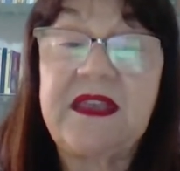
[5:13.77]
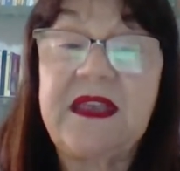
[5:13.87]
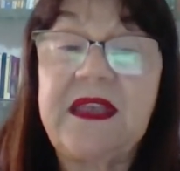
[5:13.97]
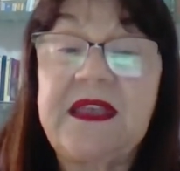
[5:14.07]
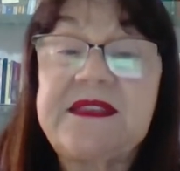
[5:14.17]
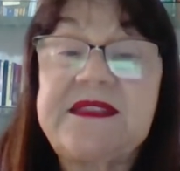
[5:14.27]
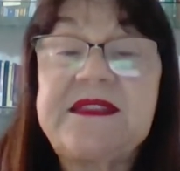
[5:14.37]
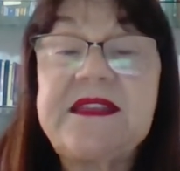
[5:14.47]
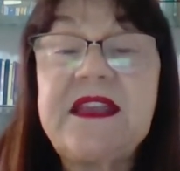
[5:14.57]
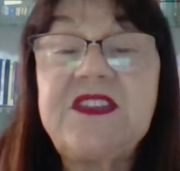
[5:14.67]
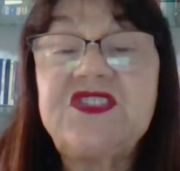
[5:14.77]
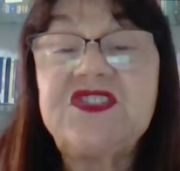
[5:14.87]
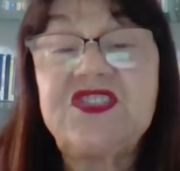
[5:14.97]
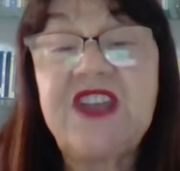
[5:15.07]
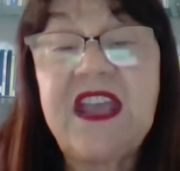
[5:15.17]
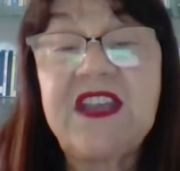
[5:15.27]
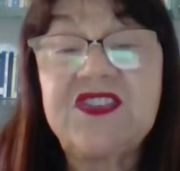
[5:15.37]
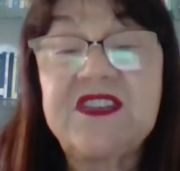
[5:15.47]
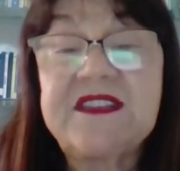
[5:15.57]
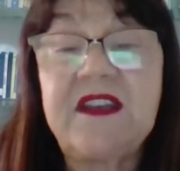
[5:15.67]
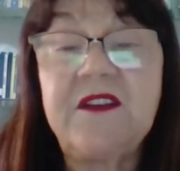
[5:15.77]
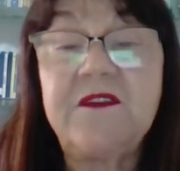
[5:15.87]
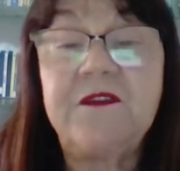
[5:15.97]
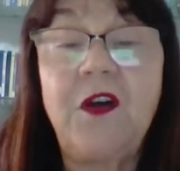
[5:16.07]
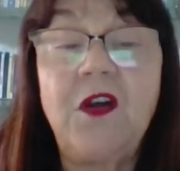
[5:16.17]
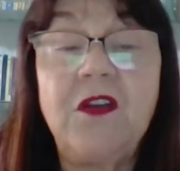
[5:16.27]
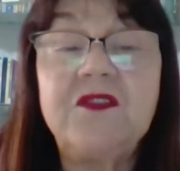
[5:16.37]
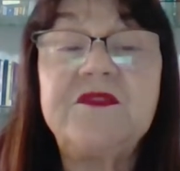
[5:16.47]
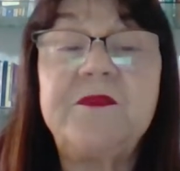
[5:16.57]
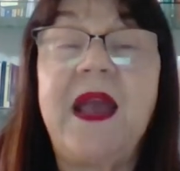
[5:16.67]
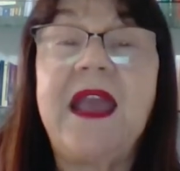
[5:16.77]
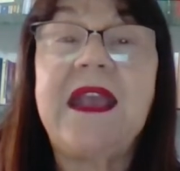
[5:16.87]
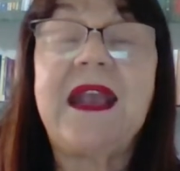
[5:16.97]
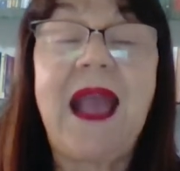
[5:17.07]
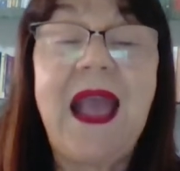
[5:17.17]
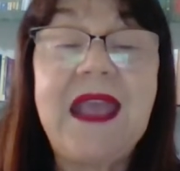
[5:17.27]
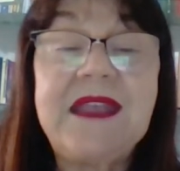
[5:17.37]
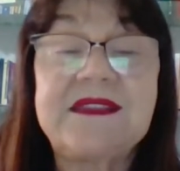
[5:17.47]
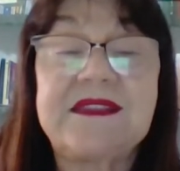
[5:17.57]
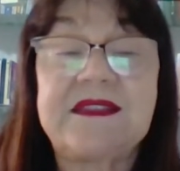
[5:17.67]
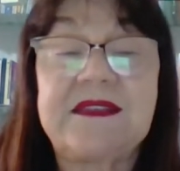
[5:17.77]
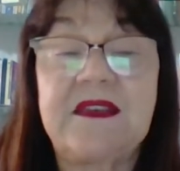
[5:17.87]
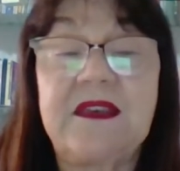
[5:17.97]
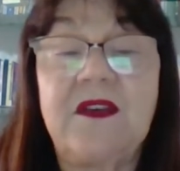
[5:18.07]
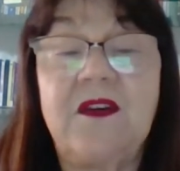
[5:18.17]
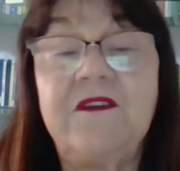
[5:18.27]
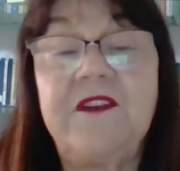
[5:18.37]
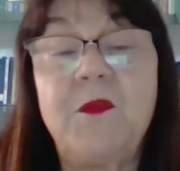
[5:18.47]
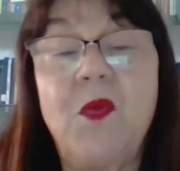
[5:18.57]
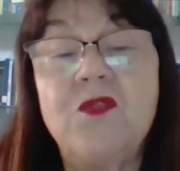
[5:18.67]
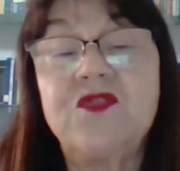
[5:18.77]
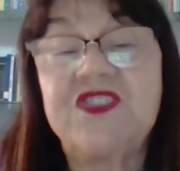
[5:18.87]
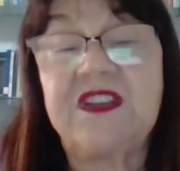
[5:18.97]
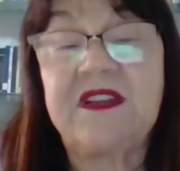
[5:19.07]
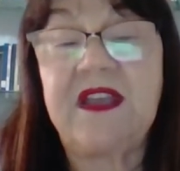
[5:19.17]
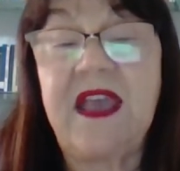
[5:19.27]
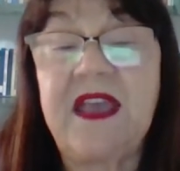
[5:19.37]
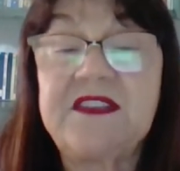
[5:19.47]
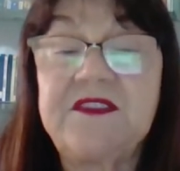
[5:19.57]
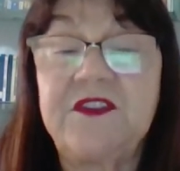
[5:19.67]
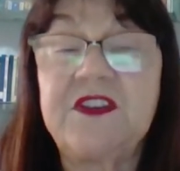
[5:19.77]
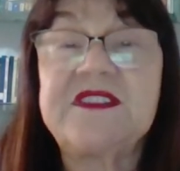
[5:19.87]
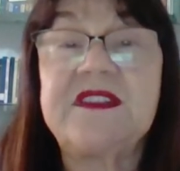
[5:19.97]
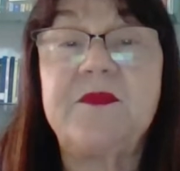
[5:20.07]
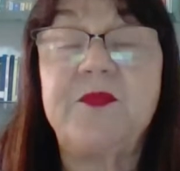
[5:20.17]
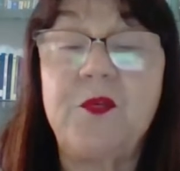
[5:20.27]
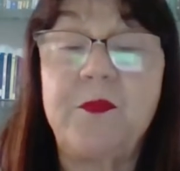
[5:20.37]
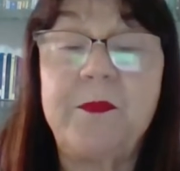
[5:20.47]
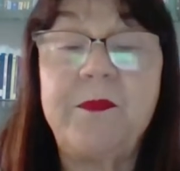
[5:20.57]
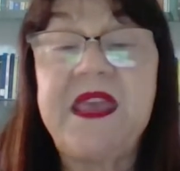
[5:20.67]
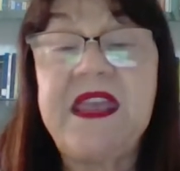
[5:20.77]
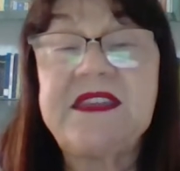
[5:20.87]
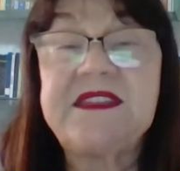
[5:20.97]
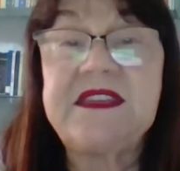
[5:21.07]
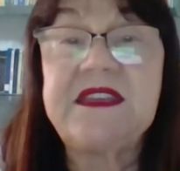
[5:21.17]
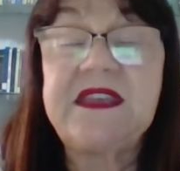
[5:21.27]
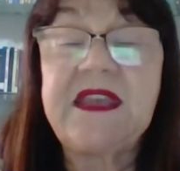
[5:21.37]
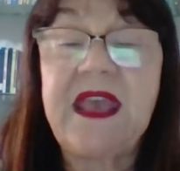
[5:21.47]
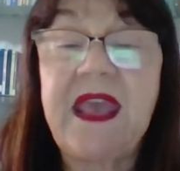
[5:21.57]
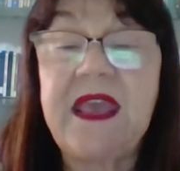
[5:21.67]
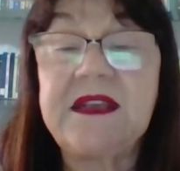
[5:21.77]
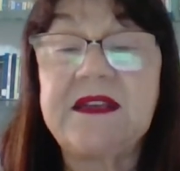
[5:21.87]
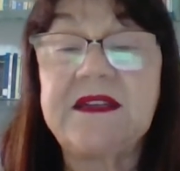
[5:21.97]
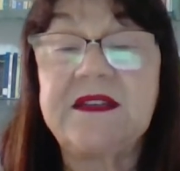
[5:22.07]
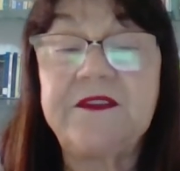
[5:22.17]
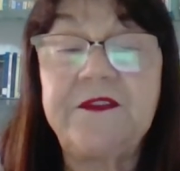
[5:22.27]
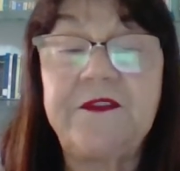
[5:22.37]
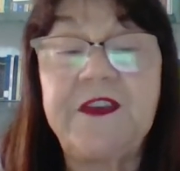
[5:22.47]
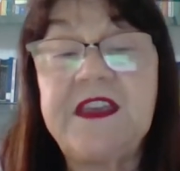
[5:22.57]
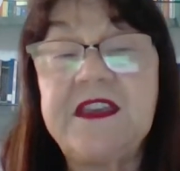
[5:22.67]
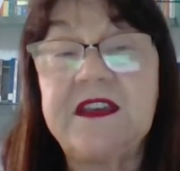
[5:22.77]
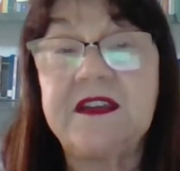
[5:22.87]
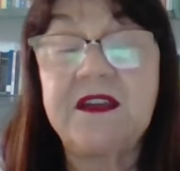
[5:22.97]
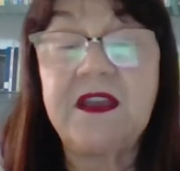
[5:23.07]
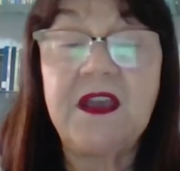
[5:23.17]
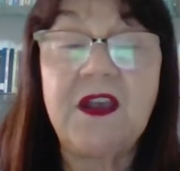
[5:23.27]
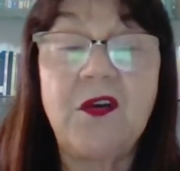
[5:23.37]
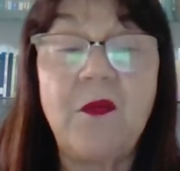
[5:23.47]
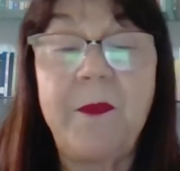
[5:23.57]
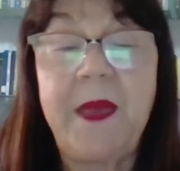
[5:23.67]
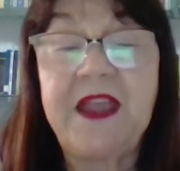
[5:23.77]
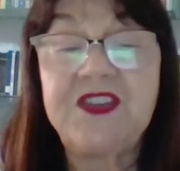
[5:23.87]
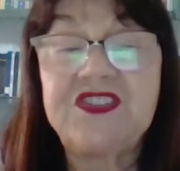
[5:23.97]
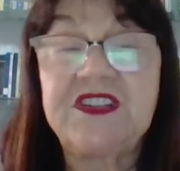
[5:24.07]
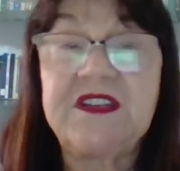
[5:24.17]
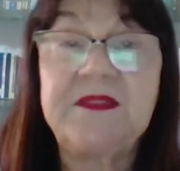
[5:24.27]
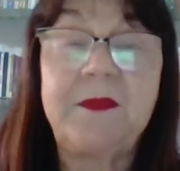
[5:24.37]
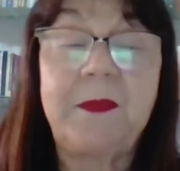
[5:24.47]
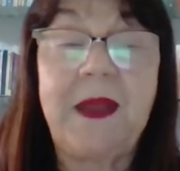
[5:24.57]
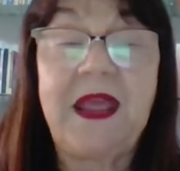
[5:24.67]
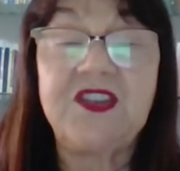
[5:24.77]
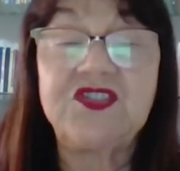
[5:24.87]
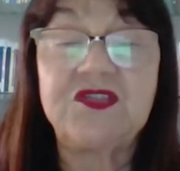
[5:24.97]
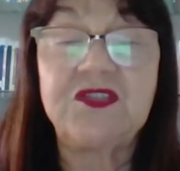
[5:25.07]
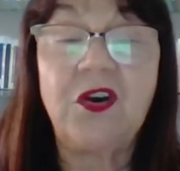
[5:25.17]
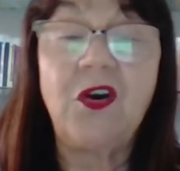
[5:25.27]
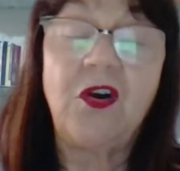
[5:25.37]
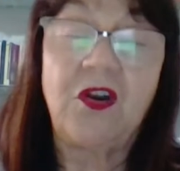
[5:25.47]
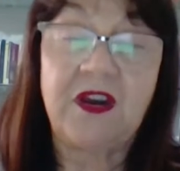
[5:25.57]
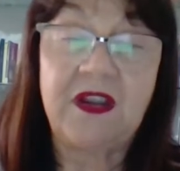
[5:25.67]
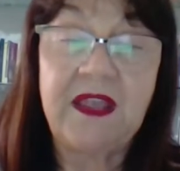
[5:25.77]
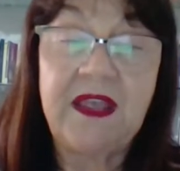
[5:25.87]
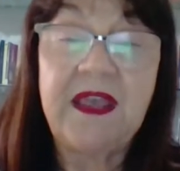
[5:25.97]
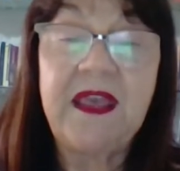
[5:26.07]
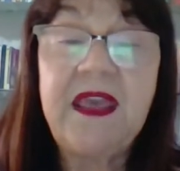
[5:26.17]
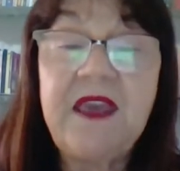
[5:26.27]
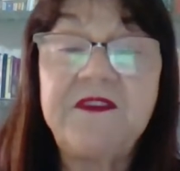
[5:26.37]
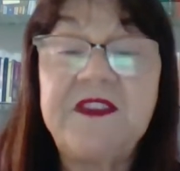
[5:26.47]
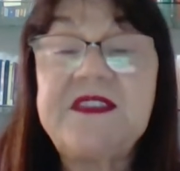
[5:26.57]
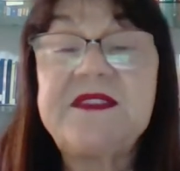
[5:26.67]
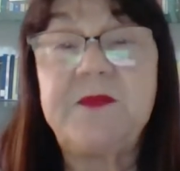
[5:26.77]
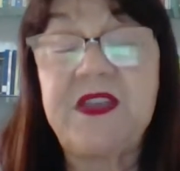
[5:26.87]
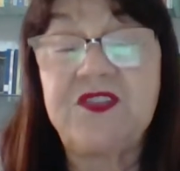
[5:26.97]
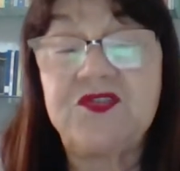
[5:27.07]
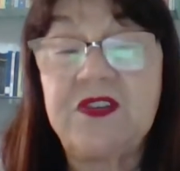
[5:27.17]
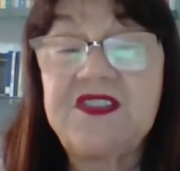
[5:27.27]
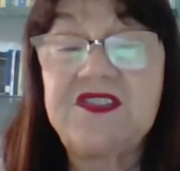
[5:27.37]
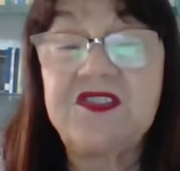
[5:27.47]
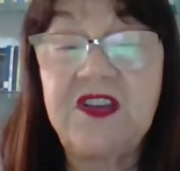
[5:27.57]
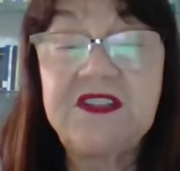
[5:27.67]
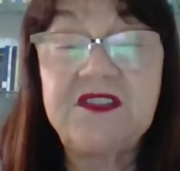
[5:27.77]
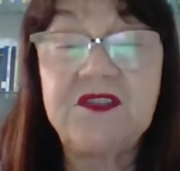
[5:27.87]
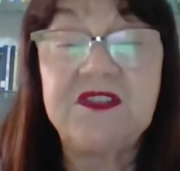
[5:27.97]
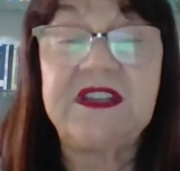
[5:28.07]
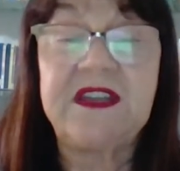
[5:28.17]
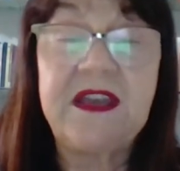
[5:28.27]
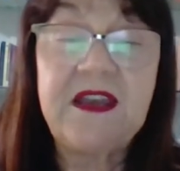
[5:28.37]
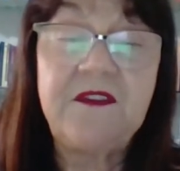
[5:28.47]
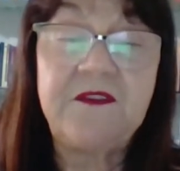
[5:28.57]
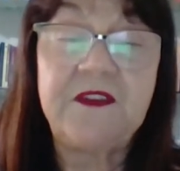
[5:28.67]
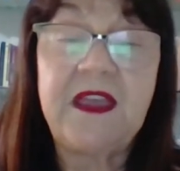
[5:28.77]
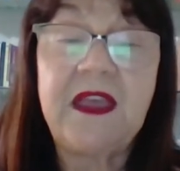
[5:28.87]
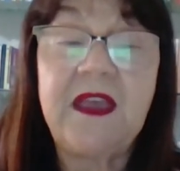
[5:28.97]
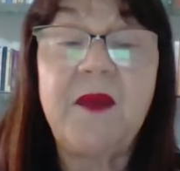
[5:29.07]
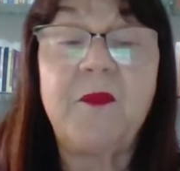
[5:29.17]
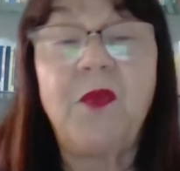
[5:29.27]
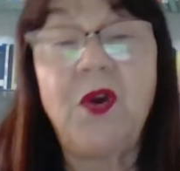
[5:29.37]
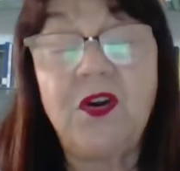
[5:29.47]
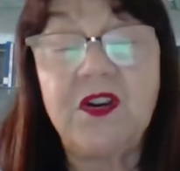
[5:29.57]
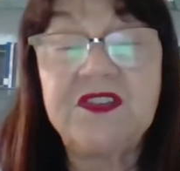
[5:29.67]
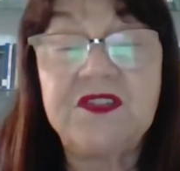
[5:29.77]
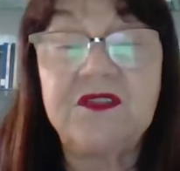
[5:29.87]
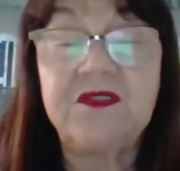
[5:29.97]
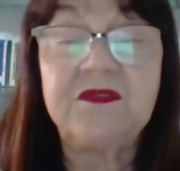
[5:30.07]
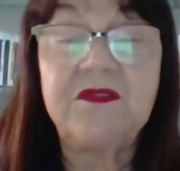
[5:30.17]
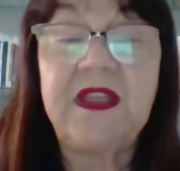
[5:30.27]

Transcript: Such changes are followed by kinds of emotion, as for example, pity, anger, fear, compassion, pleasure, or, if the speech was not good enough, boredom,